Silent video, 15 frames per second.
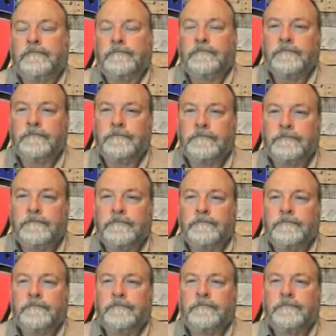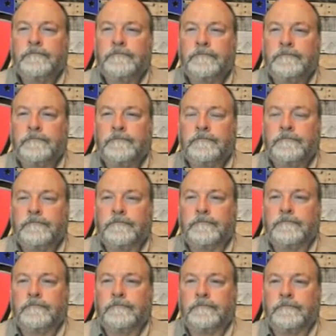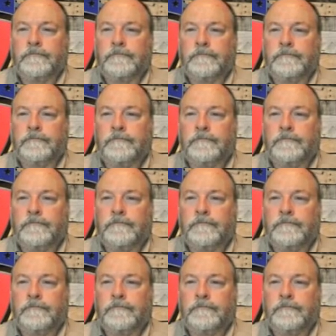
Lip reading: (not speaking)